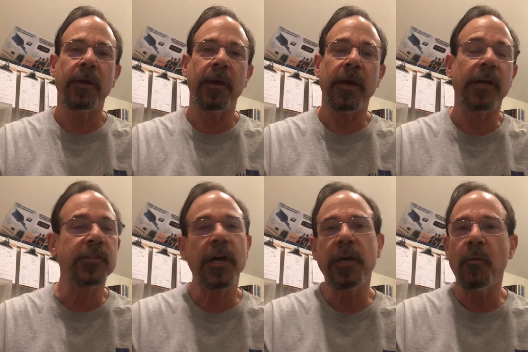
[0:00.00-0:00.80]
And I'll
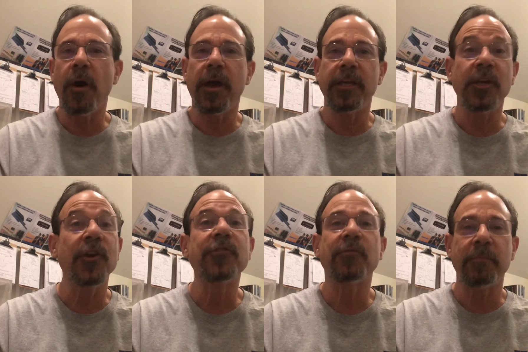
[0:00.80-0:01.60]
tell you what,
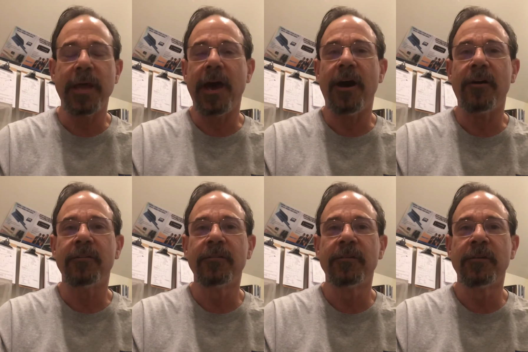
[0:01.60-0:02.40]
years from now,
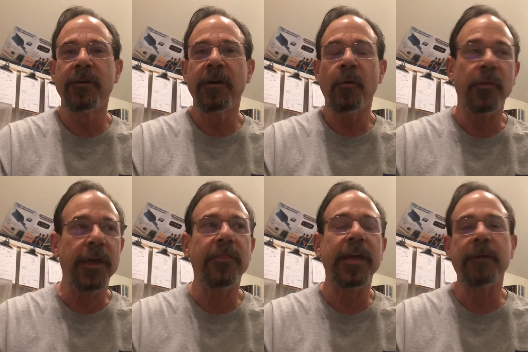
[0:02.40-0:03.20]
when they
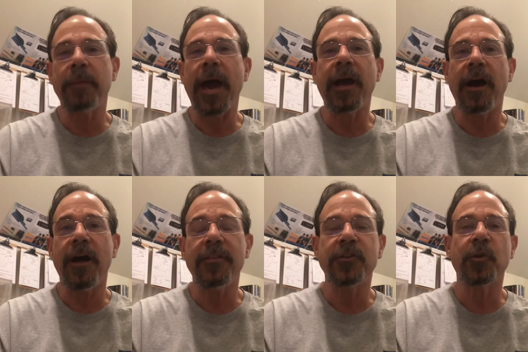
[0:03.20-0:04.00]
think back on
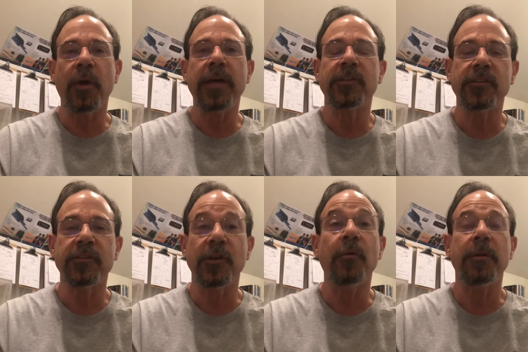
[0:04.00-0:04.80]
this crisis,
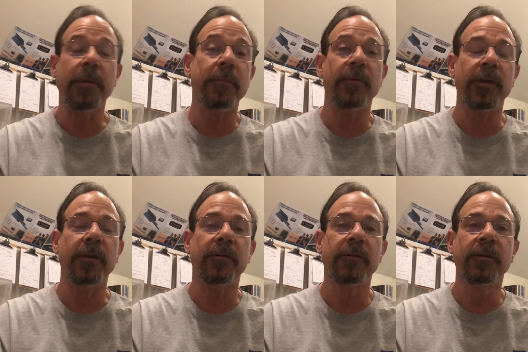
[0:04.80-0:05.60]
they'll remember you.
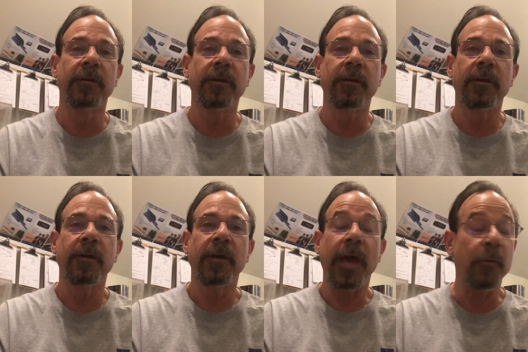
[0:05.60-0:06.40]

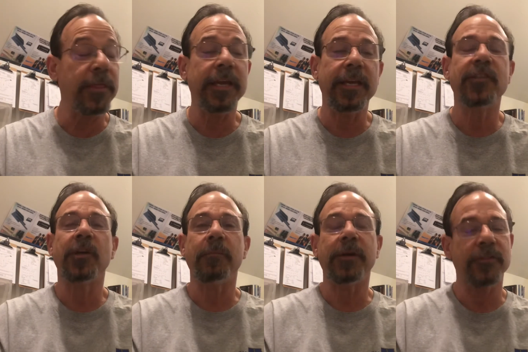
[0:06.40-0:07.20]
And when they need
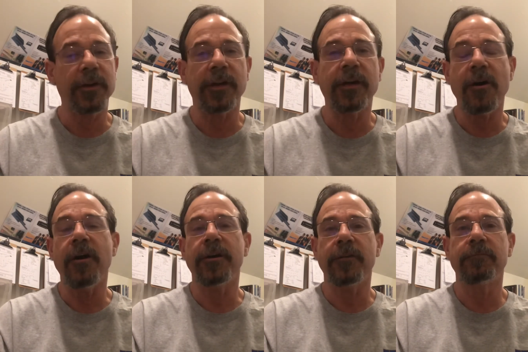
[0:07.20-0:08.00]
something, they're going to call you.